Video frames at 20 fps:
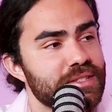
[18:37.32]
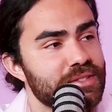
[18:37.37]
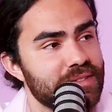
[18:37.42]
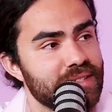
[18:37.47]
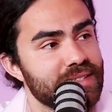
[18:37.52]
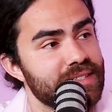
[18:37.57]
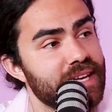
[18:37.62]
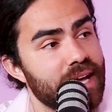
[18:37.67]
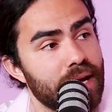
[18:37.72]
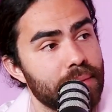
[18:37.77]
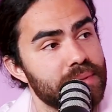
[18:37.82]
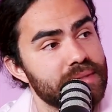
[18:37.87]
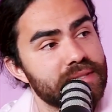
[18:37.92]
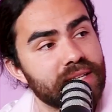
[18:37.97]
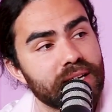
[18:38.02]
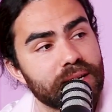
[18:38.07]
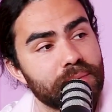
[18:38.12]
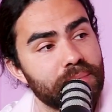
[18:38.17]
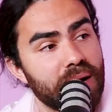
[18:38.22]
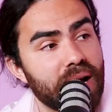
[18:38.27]
into this
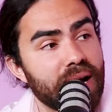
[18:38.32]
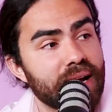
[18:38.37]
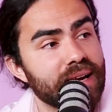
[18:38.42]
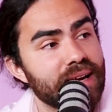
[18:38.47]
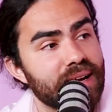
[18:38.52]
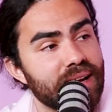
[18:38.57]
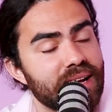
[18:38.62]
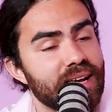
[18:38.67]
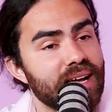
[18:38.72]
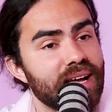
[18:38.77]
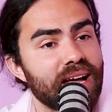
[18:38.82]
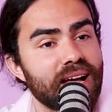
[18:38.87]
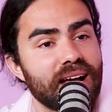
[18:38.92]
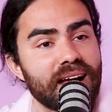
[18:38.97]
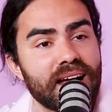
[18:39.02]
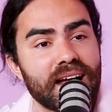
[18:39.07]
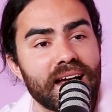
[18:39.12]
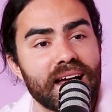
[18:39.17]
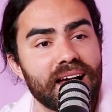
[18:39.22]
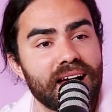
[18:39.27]
Capitec bank
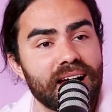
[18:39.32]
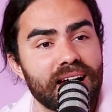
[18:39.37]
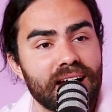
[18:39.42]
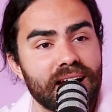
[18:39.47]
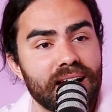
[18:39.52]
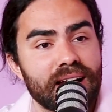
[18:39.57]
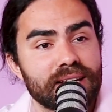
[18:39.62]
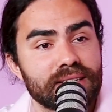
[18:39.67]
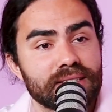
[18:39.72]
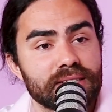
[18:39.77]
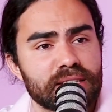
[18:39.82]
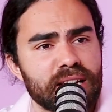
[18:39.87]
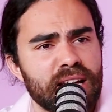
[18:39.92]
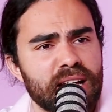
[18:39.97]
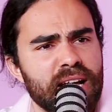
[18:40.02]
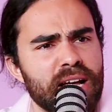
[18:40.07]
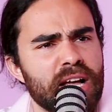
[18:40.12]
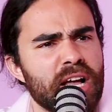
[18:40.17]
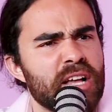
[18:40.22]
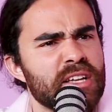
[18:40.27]
and
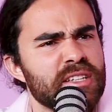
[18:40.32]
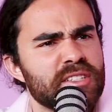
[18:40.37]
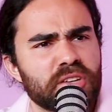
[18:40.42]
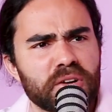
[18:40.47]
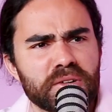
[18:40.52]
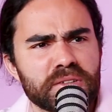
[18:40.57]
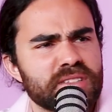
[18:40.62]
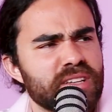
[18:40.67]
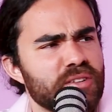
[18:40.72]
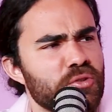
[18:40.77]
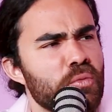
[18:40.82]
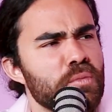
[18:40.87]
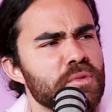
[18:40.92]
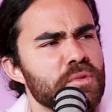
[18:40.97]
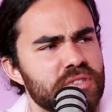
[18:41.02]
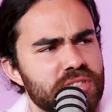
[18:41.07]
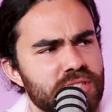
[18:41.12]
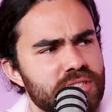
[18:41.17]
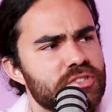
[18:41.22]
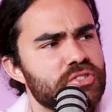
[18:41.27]
starts
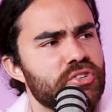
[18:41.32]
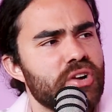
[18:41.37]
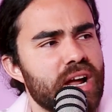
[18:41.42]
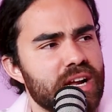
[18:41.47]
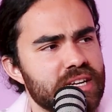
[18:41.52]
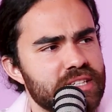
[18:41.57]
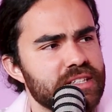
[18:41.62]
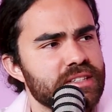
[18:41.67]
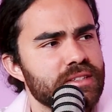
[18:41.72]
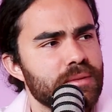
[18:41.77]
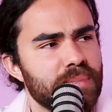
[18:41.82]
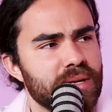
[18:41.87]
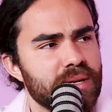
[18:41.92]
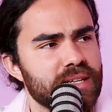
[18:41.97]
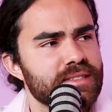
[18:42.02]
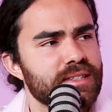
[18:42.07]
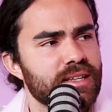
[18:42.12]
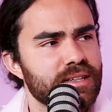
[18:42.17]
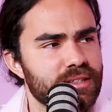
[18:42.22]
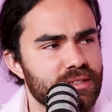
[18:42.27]
almost just trashing the
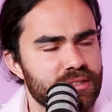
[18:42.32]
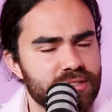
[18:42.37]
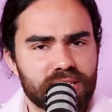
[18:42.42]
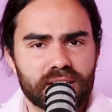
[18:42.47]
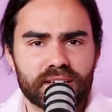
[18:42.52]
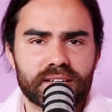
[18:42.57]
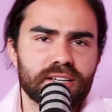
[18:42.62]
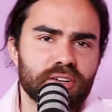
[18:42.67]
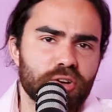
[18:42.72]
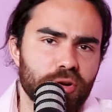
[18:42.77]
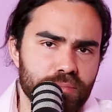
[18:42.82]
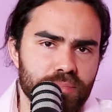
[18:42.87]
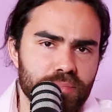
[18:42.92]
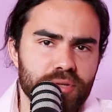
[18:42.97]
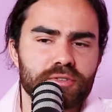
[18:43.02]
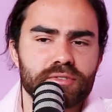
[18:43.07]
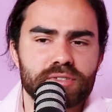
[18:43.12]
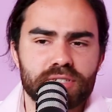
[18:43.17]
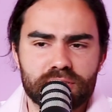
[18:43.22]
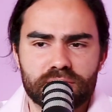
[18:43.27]
place, like chucking
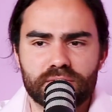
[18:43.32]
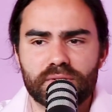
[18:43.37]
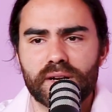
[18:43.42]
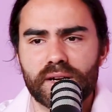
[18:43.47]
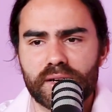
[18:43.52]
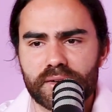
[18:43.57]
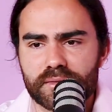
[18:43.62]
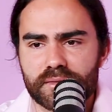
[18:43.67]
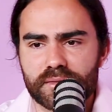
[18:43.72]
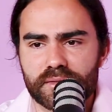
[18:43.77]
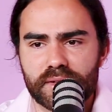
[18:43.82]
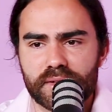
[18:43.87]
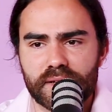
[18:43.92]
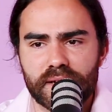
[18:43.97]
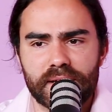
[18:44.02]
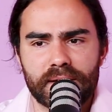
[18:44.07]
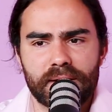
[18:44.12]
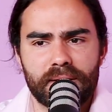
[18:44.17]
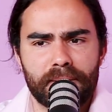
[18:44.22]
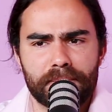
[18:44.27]
computers around.
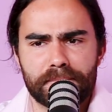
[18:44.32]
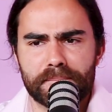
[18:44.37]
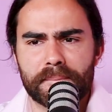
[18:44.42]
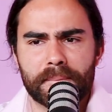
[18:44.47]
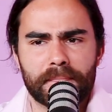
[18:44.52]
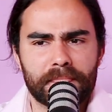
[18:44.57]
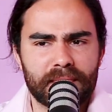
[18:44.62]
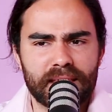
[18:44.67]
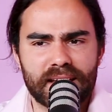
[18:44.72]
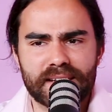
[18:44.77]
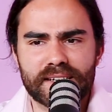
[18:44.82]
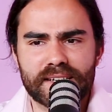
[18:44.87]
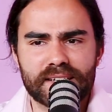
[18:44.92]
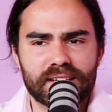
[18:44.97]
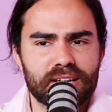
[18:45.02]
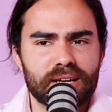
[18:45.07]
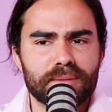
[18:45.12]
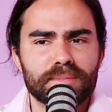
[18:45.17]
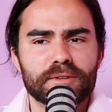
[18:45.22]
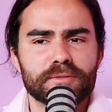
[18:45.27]
And like
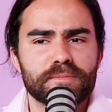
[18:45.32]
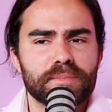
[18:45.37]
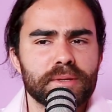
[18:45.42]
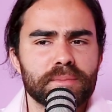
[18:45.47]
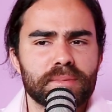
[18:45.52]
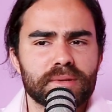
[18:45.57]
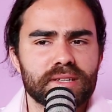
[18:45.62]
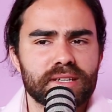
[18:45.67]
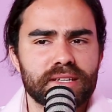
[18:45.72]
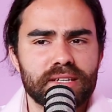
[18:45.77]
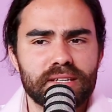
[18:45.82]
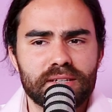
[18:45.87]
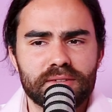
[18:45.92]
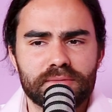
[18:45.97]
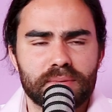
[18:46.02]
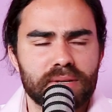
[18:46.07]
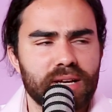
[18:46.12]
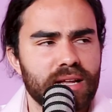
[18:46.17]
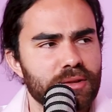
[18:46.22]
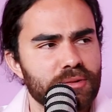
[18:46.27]
a couple of people
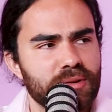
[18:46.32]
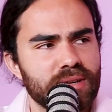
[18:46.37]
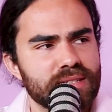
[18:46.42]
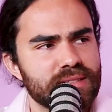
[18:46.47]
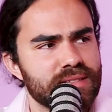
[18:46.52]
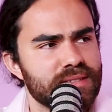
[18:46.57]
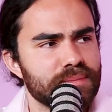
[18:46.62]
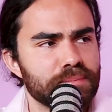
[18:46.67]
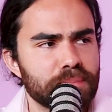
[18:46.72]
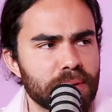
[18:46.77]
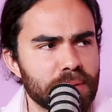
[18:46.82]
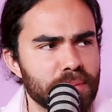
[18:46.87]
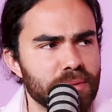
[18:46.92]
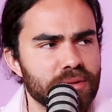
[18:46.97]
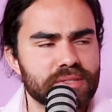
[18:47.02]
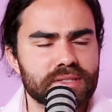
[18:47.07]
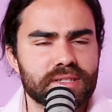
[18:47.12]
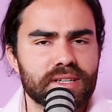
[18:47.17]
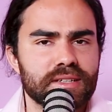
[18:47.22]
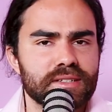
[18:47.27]
leave, but otherwise people
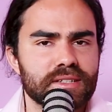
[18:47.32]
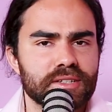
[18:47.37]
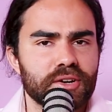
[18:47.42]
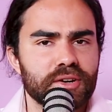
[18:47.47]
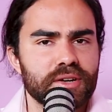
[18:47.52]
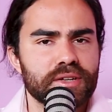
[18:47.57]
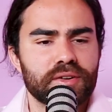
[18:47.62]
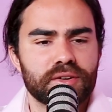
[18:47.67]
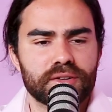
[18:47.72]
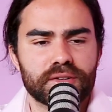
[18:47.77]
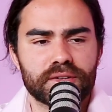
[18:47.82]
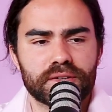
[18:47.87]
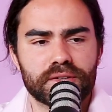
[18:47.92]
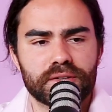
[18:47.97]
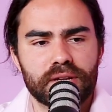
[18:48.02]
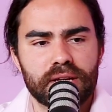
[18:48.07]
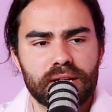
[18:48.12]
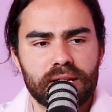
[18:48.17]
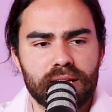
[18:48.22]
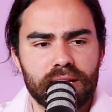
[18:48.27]
are just kind of going
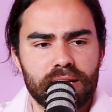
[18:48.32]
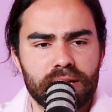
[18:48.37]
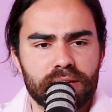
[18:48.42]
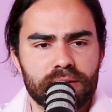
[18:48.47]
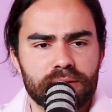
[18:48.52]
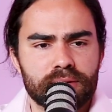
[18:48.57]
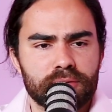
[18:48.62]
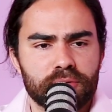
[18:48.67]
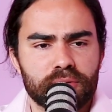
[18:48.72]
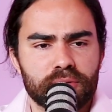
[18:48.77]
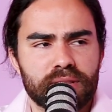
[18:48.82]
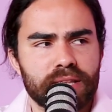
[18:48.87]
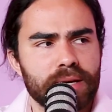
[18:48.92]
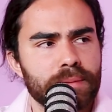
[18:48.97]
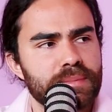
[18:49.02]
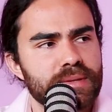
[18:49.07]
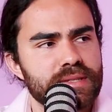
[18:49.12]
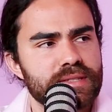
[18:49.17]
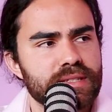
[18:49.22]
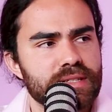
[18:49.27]
on with their
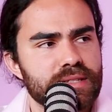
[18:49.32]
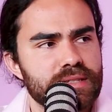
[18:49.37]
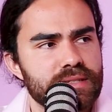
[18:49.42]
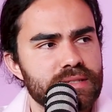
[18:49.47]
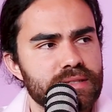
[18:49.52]
business.